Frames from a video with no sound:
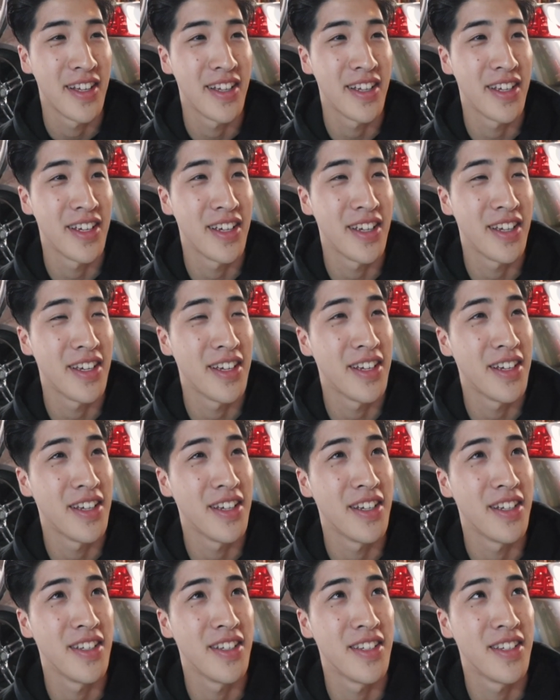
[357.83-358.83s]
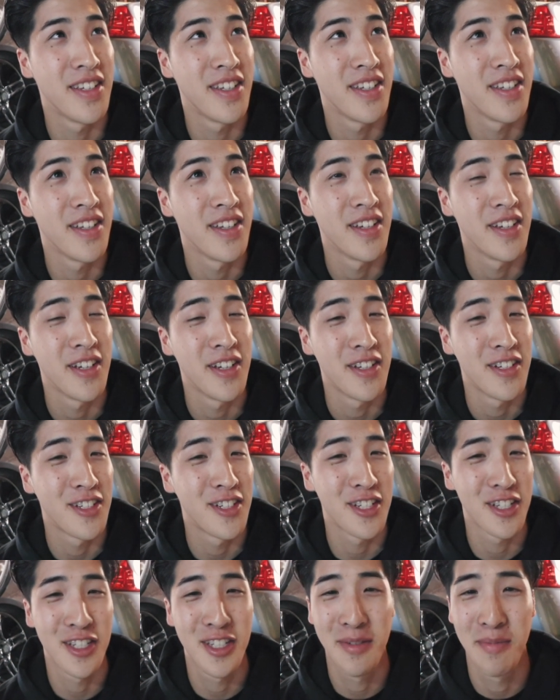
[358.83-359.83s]
it is
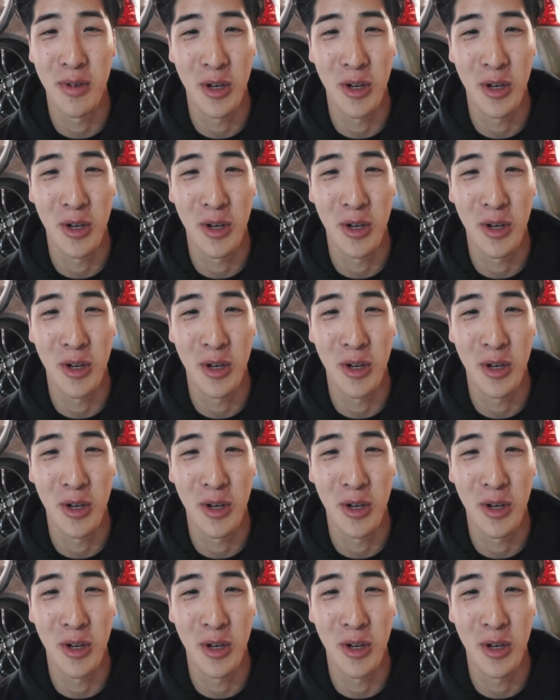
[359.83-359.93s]
just